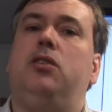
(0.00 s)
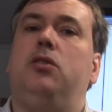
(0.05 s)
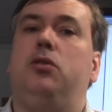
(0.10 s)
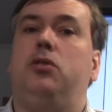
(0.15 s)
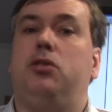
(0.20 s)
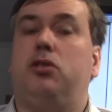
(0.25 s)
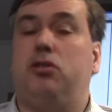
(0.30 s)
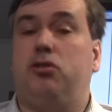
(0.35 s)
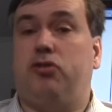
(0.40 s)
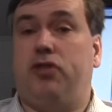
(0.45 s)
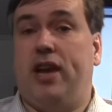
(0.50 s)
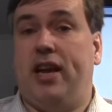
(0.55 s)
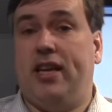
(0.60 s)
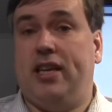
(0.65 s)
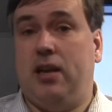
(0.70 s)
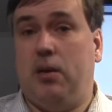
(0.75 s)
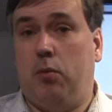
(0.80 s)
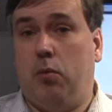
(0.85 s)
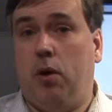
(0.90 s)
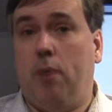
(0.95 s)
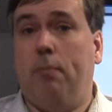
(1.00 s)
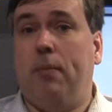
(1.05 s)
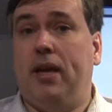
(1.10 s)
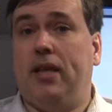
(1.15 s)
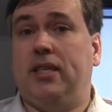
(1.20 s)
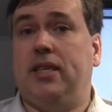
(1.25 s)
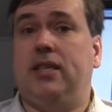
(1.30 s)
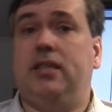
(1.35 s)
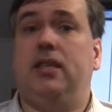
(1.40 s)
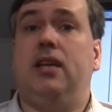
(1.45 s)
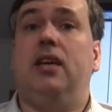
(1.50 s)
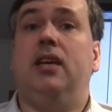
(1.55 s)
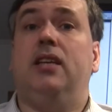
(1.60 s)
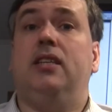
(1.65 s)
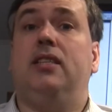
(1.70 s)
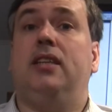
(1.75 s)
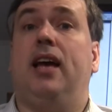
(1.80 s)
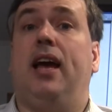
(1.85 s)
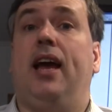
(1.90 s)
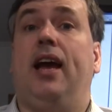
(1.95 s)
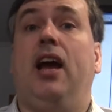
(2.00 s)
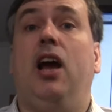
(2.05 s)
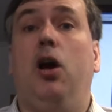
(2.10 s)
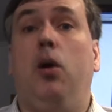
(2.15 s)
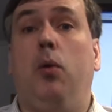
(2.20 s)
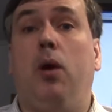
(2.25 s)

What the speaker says: who's creating one message saying,